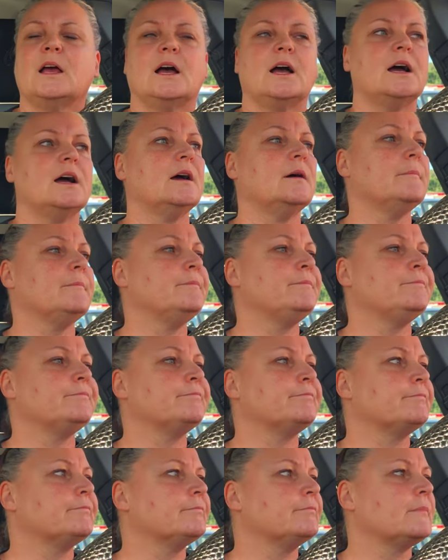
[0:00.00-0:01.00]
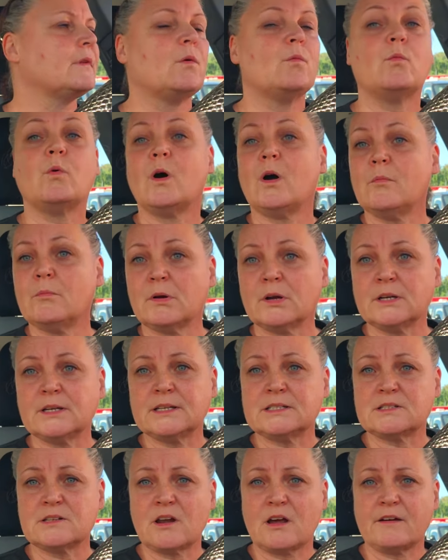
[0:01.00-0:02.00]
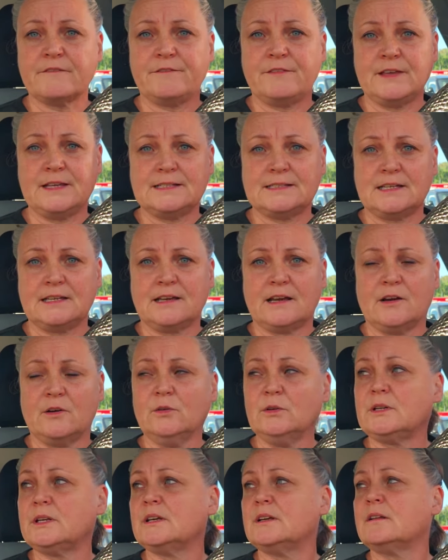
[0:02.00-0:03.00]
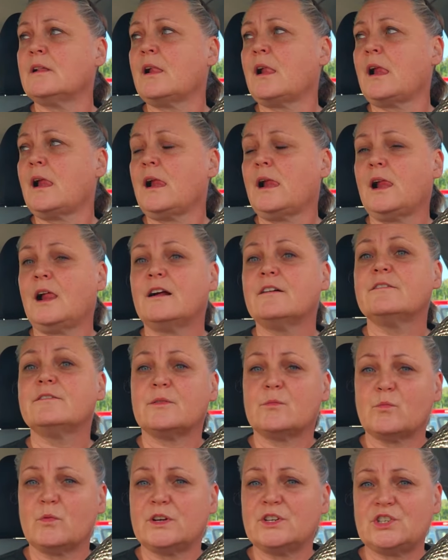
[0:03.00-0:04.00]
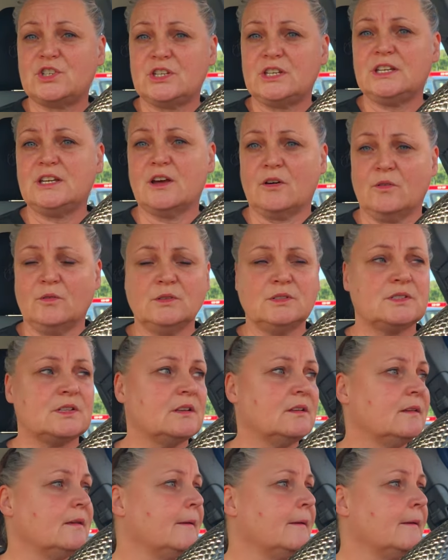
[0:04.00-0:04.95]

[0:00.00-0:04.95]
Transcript: Walmart is not phasing out from what she knows.